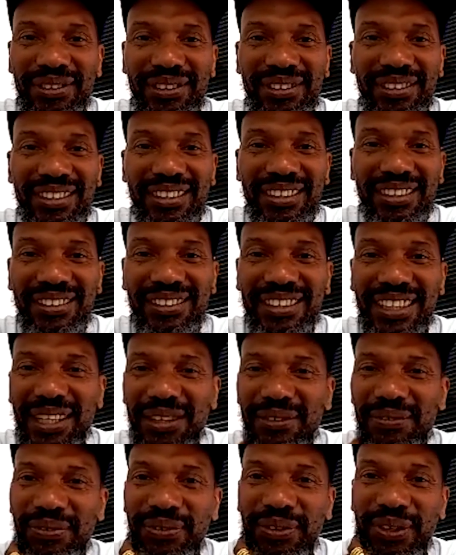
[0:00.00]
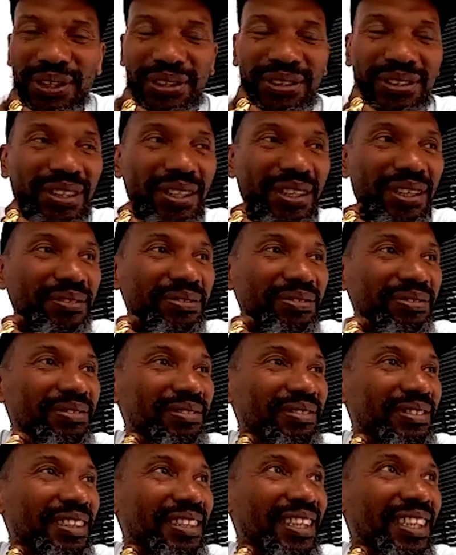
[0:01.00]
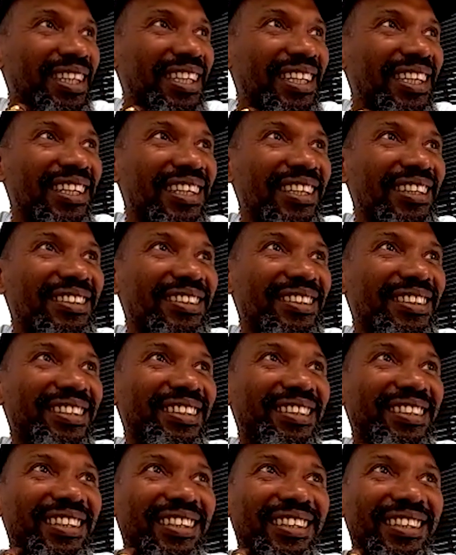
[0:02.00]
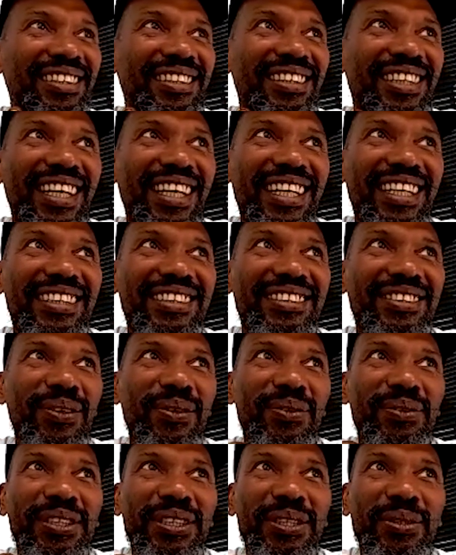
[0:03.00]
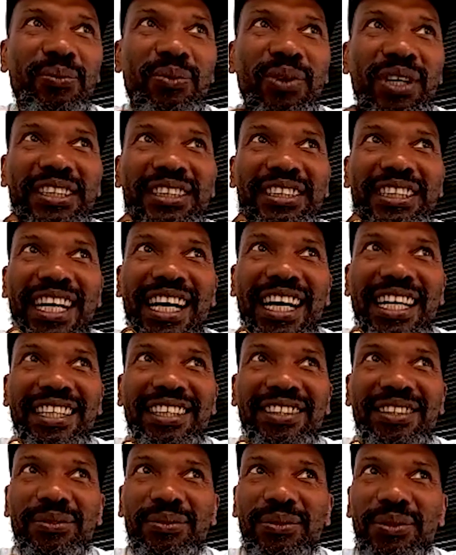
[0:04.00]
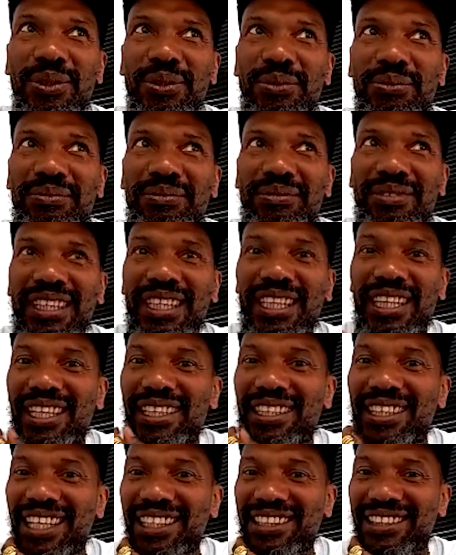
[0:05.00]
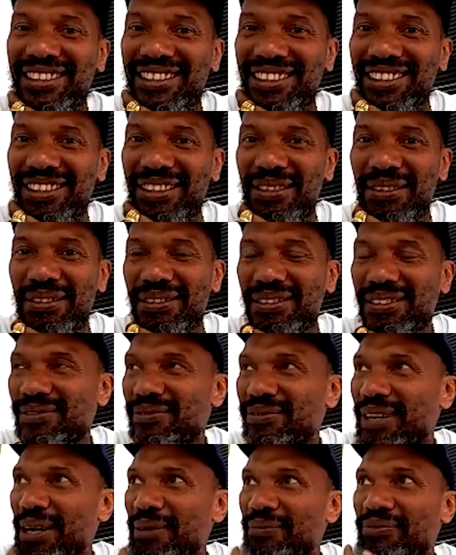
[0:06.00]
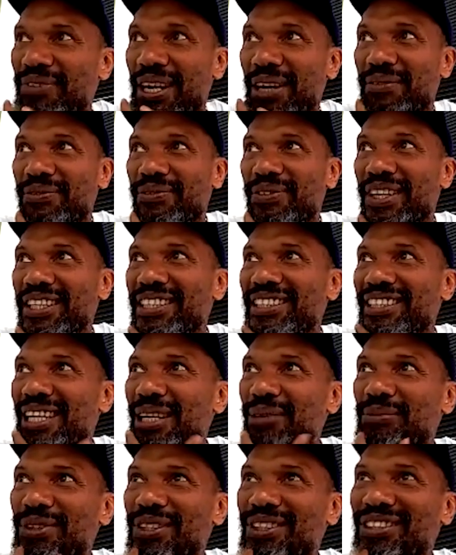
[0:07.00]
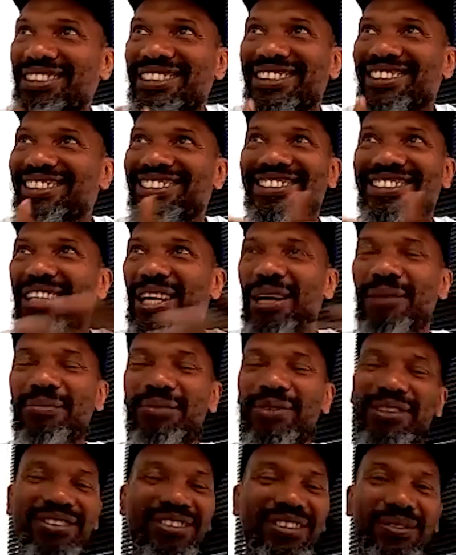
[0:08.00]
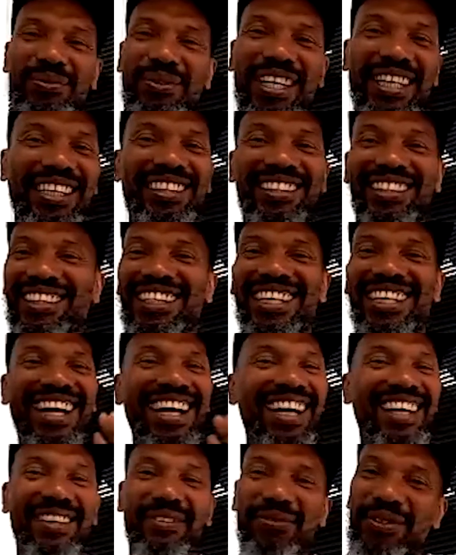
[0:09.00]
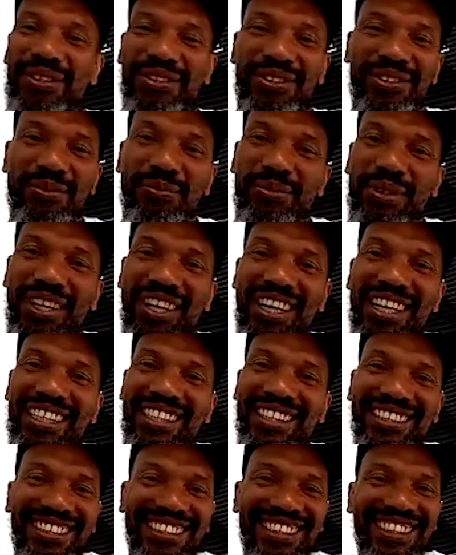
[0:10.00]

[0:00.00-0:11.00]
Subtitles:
yeah, first off, there is only one giant in the room, and that's Fab Five Freddy. I'm just a regular guy. I'm just to be honest,